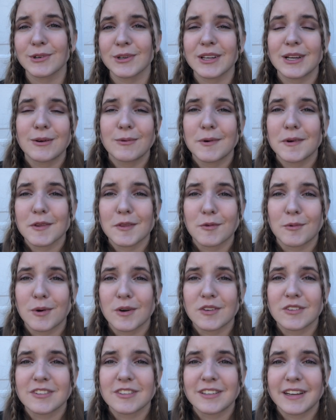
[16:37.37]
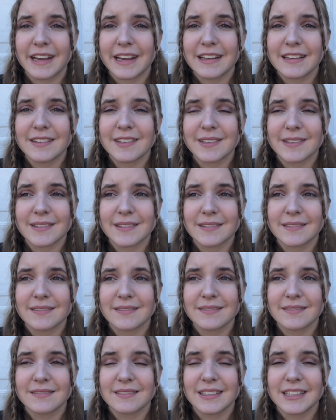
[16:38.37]
We're like one of the worst states
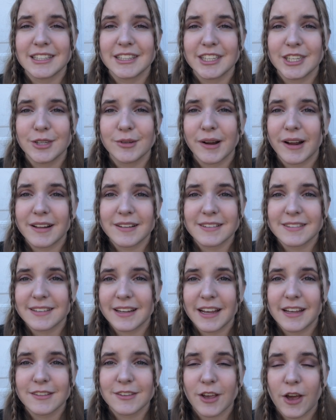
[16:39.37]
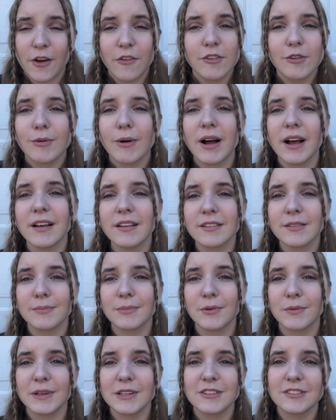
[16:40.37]
in the United States COVID-wise,
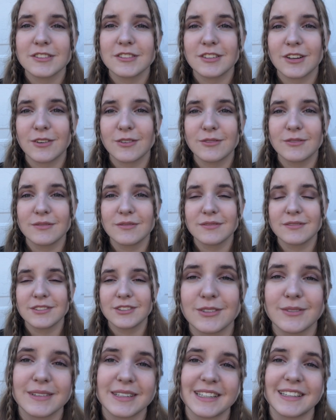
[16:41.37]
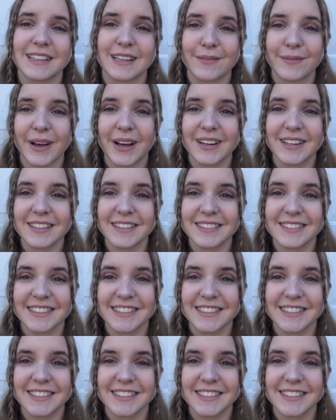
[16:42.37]
but we just don't do anything about it.